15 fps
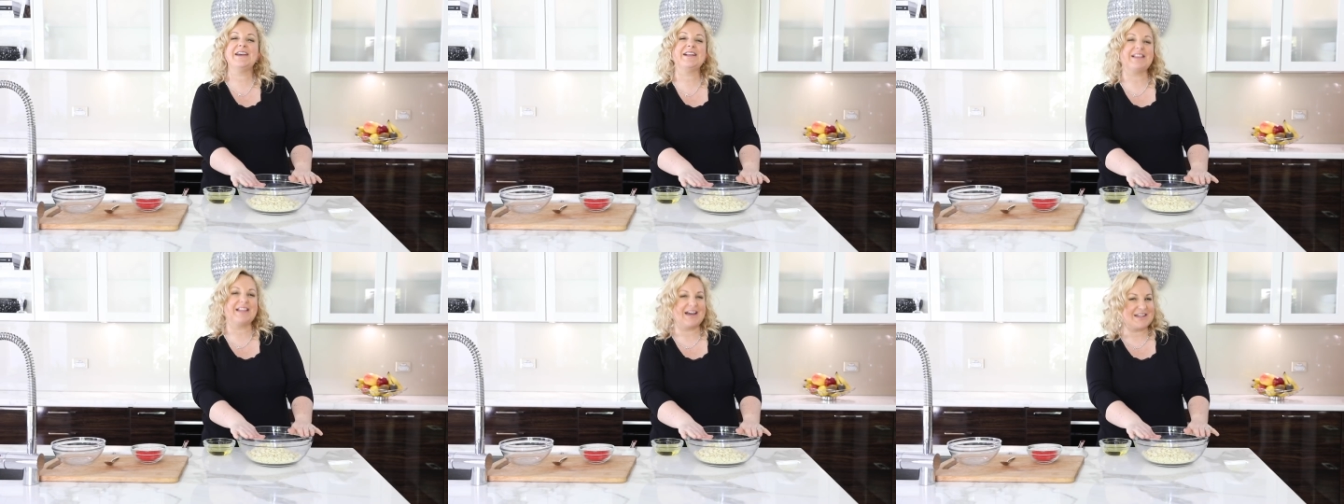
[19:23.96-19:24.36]
a
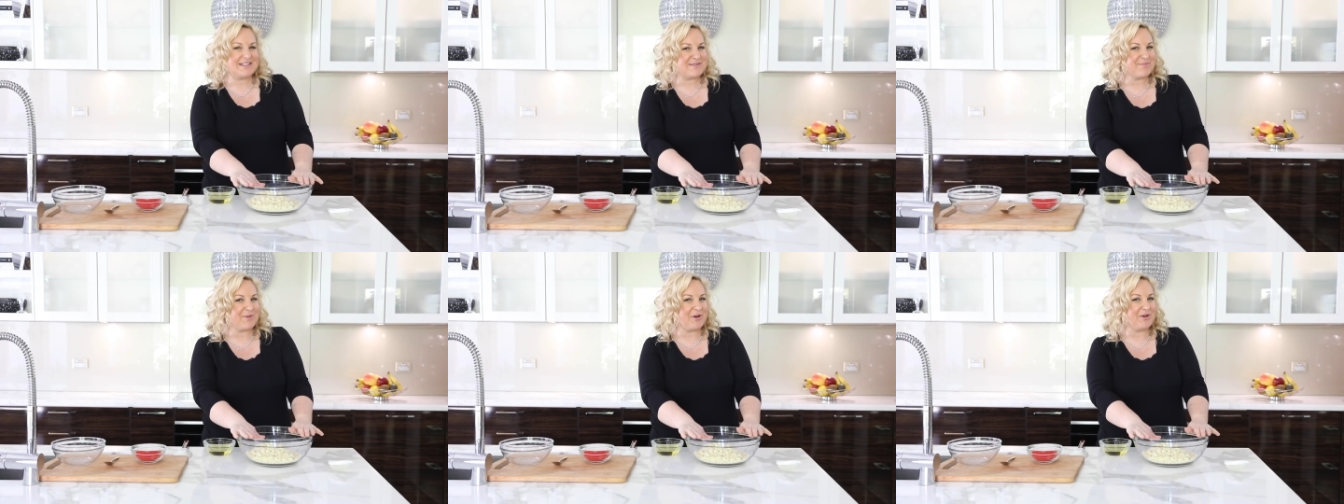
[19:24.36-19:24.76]

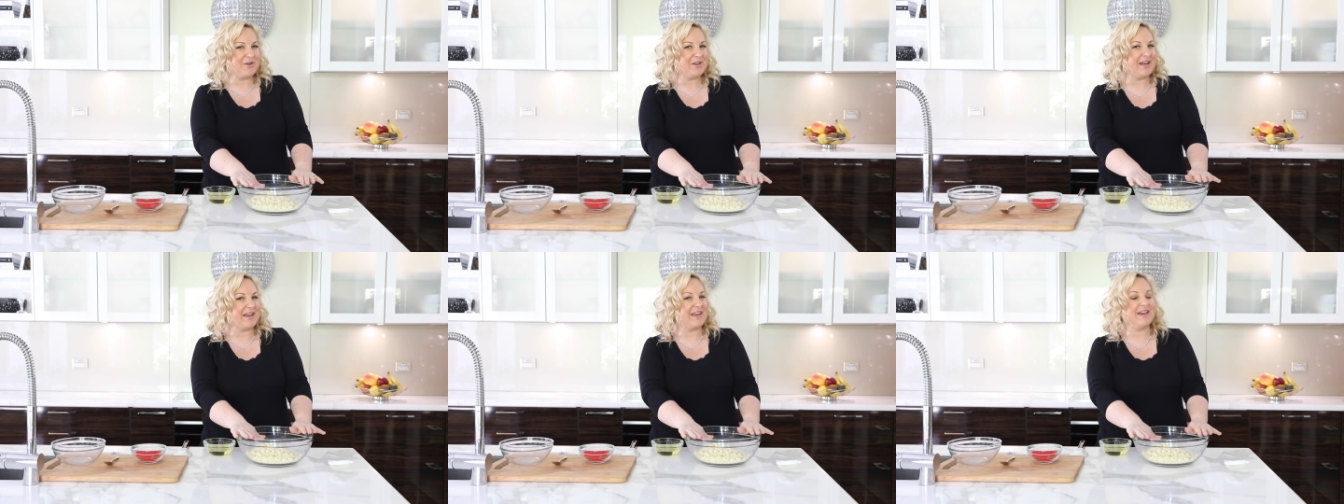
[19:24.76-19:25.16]
glass
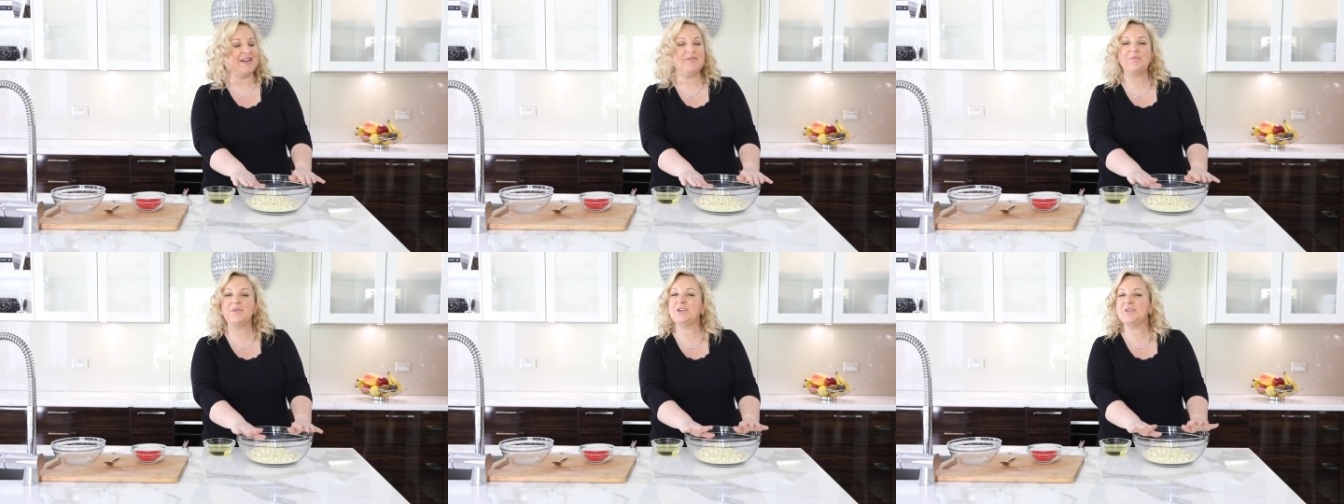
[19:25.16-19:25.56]
bowl
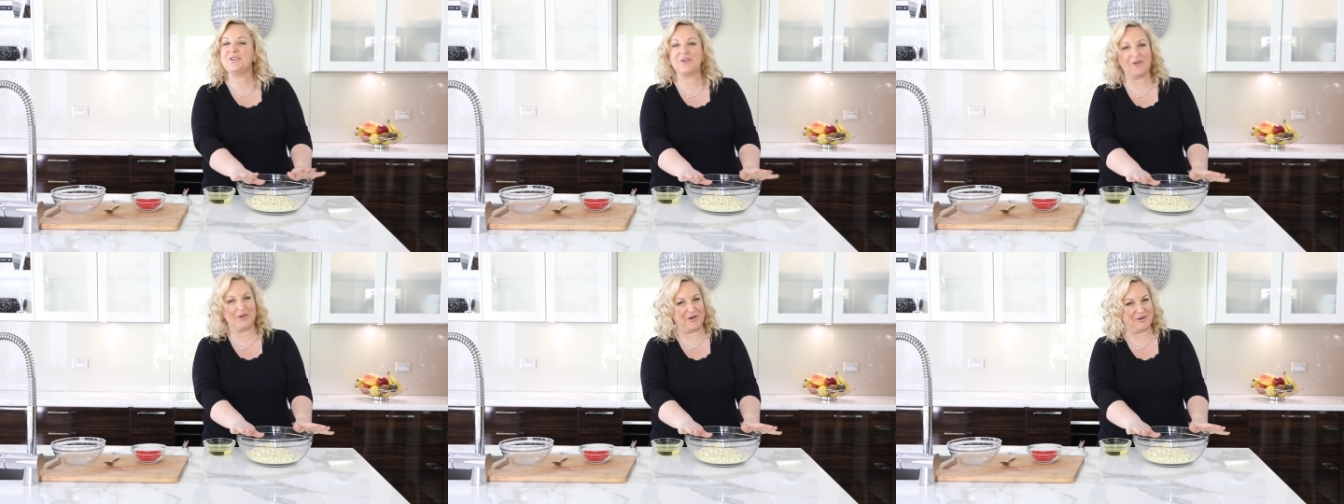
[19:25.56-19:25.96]
again, but you're
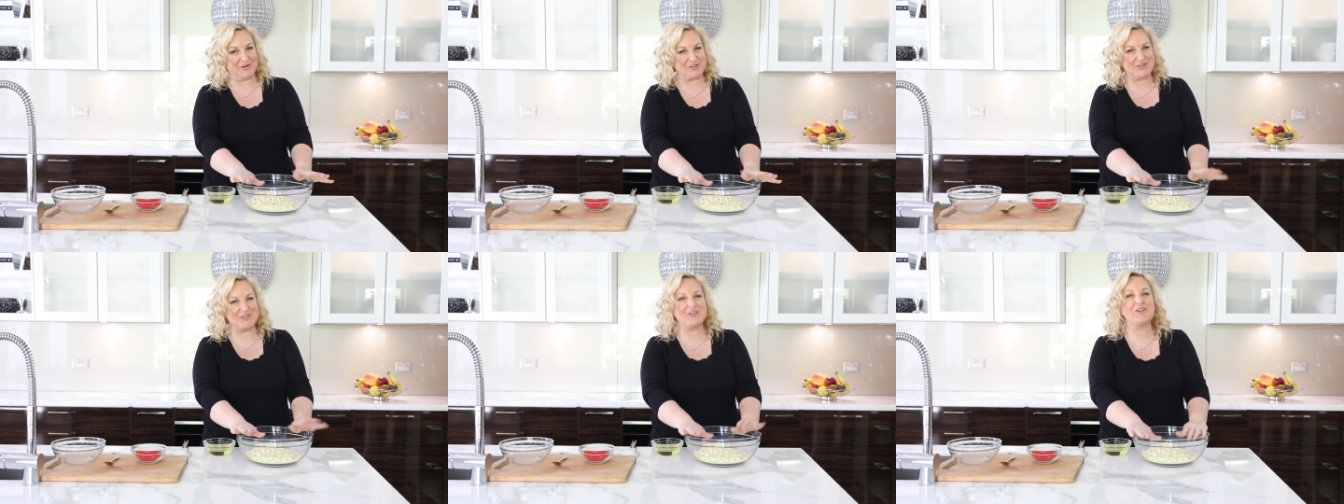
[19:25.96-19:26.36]
not going
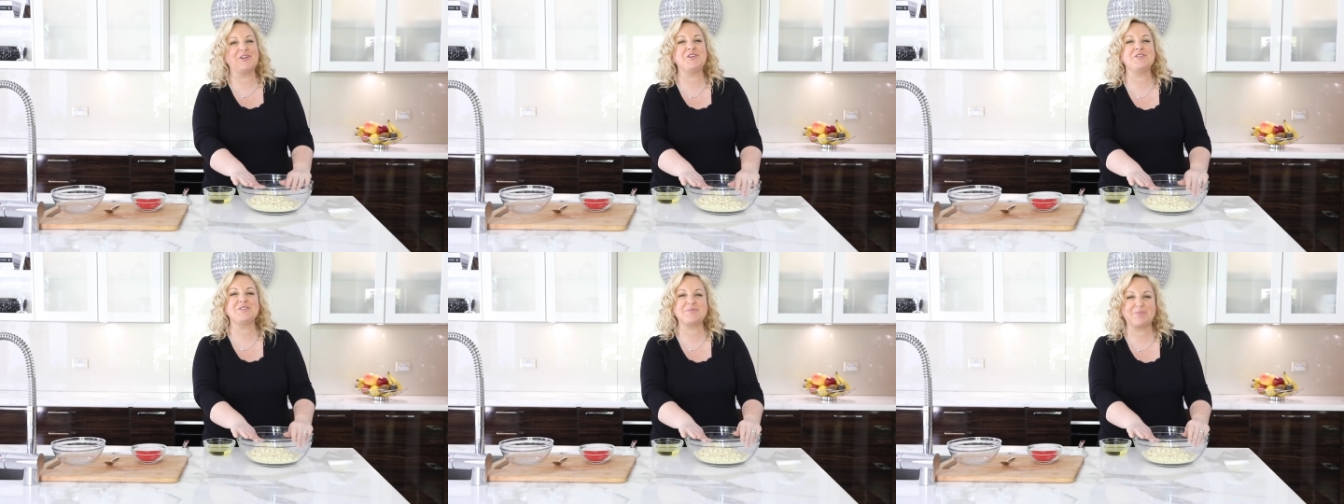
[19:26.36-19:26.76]
to. You're
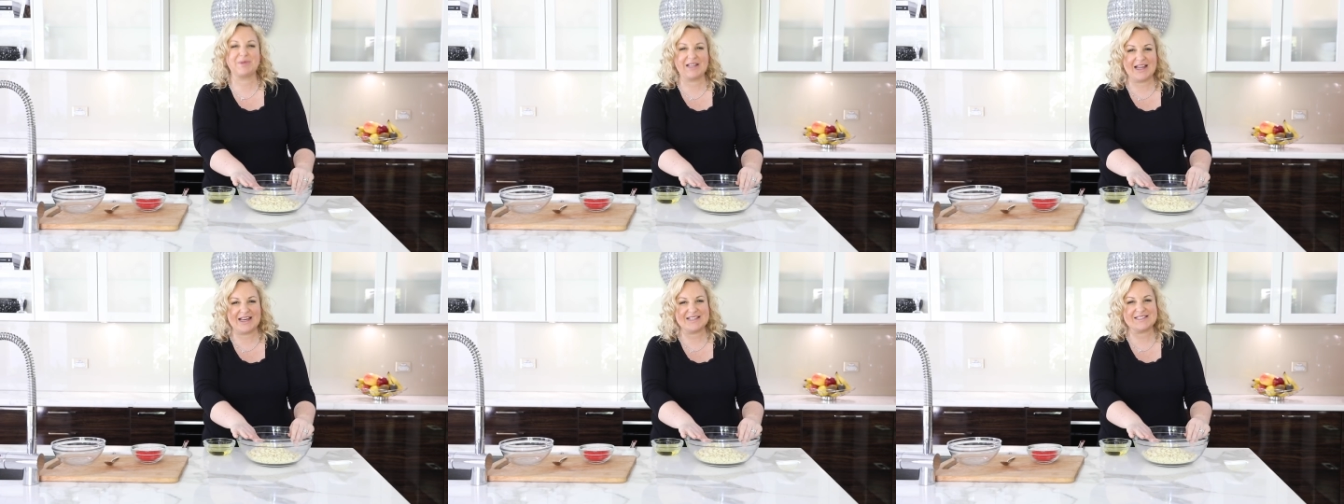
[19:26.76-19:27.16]
going to use
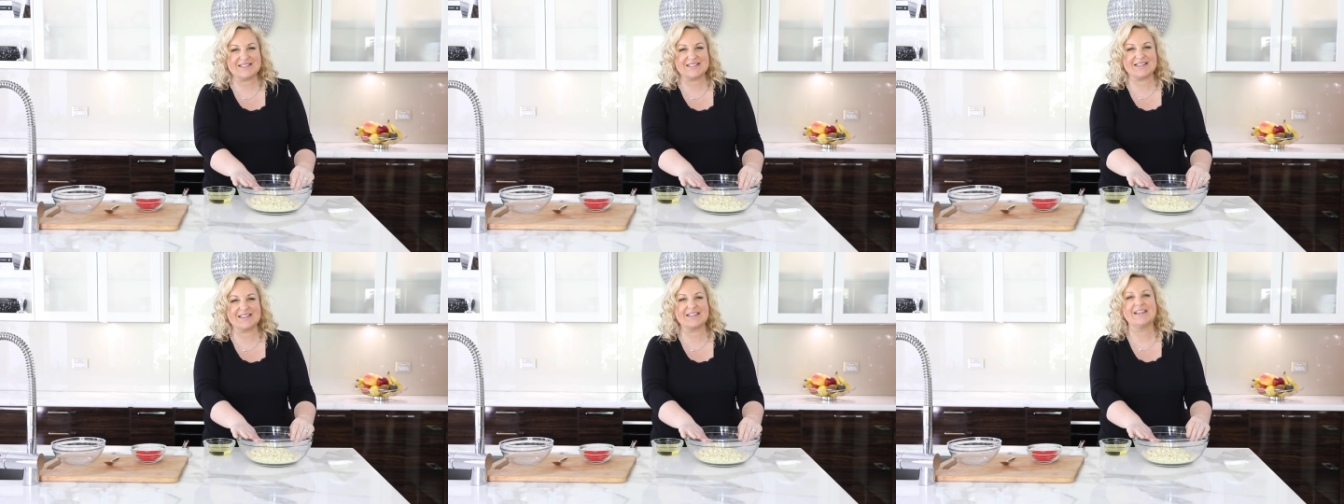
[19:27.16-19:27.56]

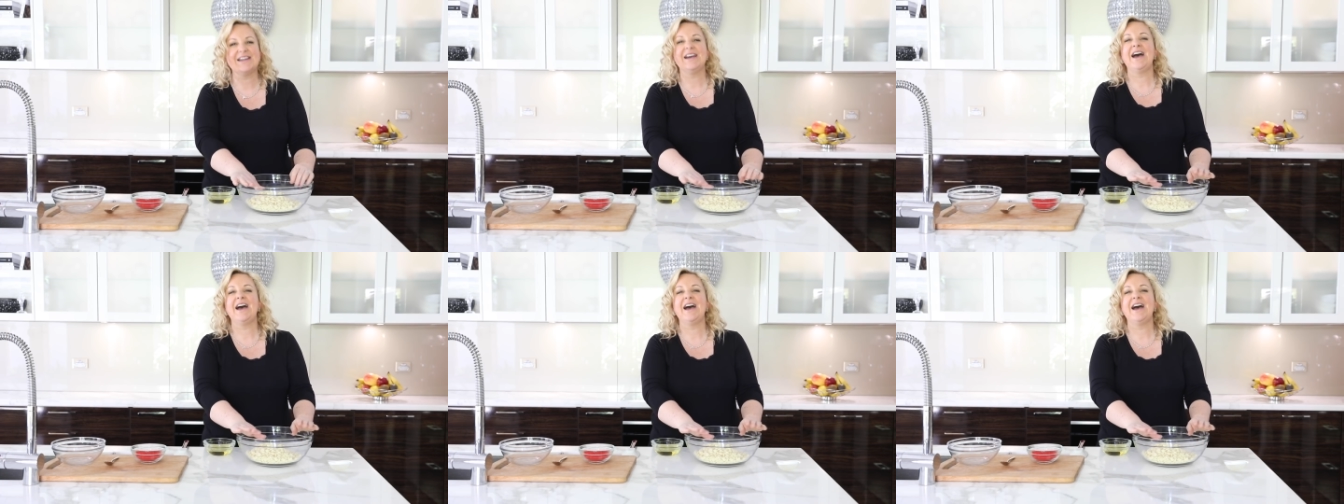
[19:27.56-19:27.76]
plastic.